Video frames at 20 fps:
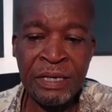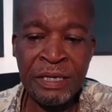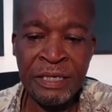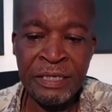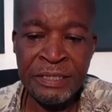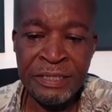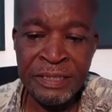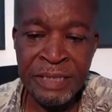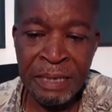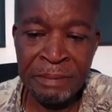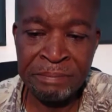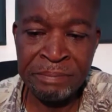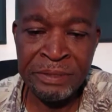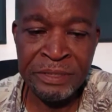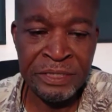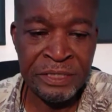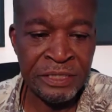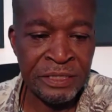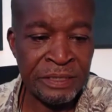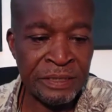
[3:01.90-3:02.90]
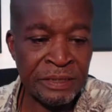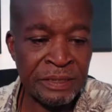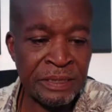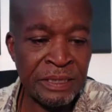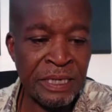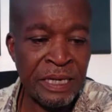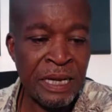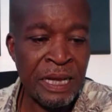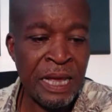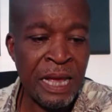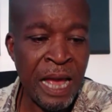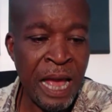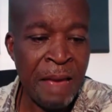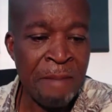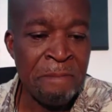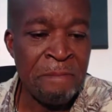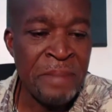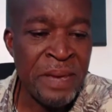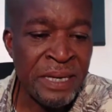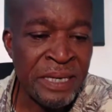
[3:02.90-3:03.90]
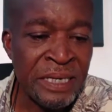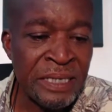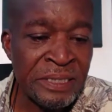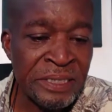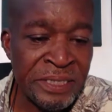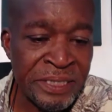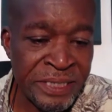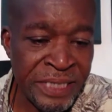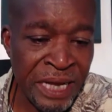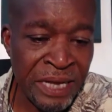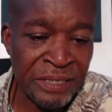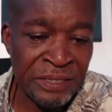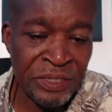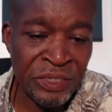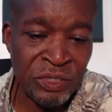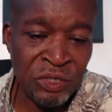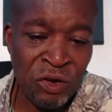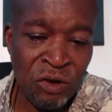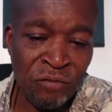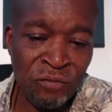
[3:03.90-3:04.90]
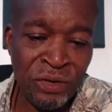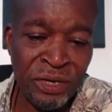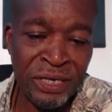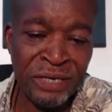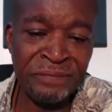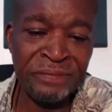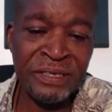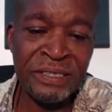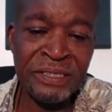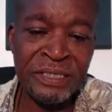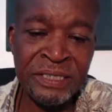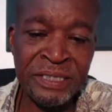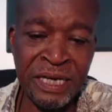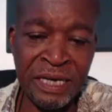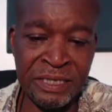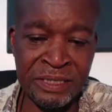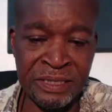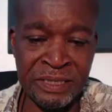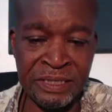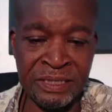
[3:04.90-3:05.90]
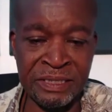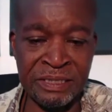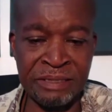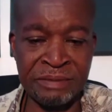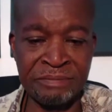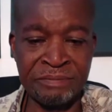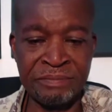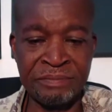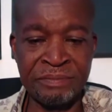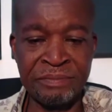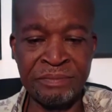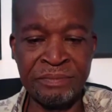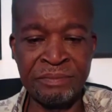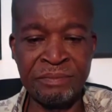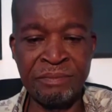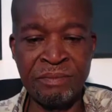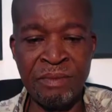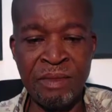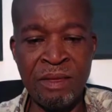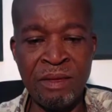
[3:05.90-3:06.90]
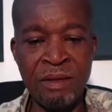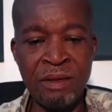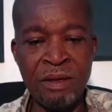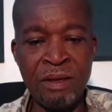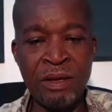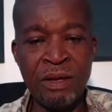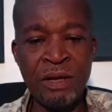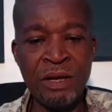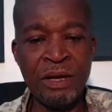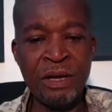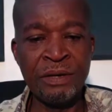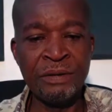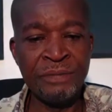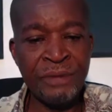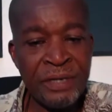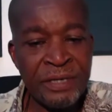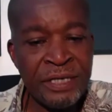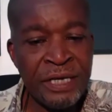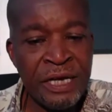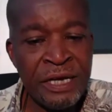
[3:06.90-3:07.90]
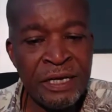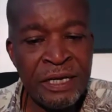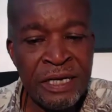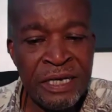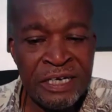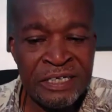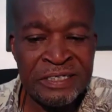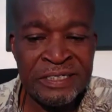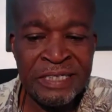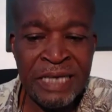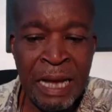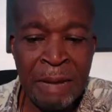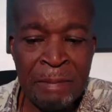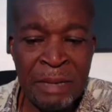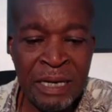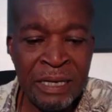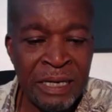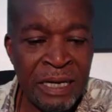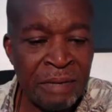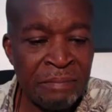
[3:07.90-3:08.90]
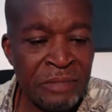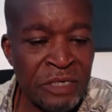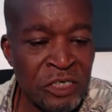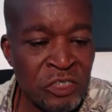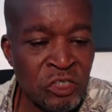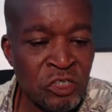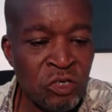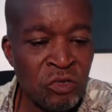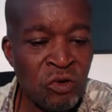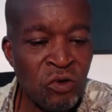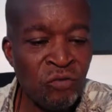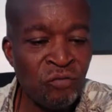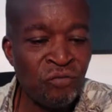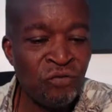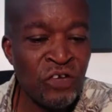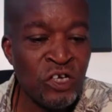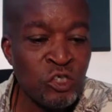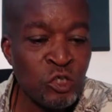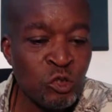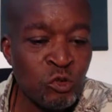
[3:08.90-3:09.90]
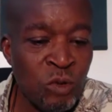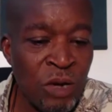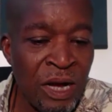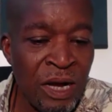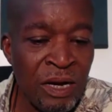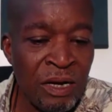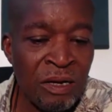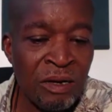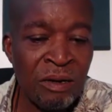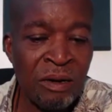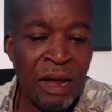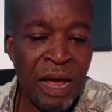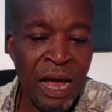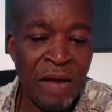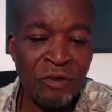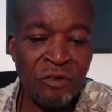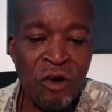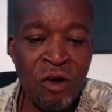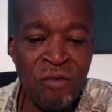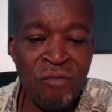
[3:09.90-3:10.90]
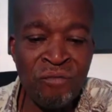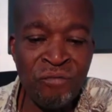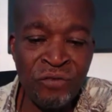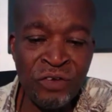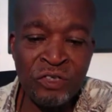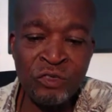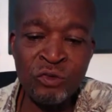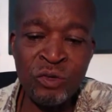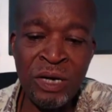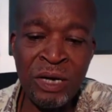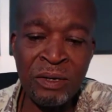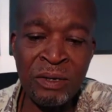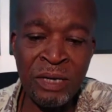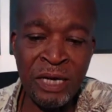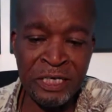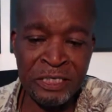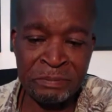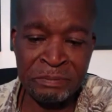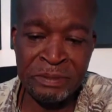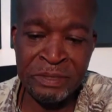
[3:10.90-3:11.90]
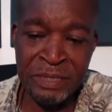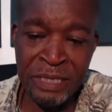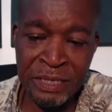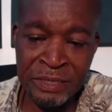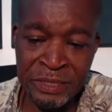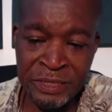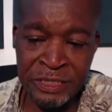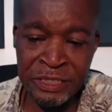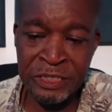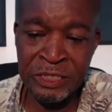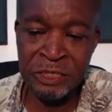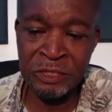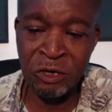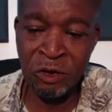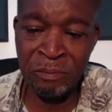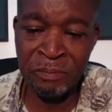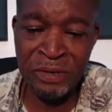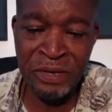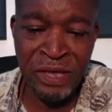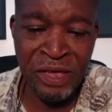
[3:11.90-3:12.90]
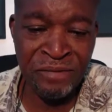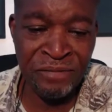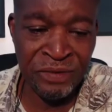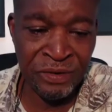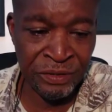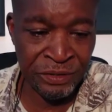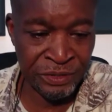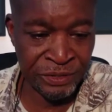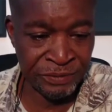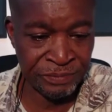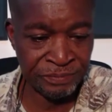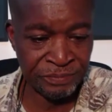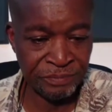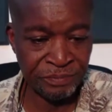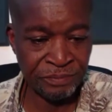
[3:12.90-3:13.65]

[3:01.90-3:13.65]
interpreting, and making sense of a given text. Reading is the amalgamation of visual and non-visual experiences or behaviors.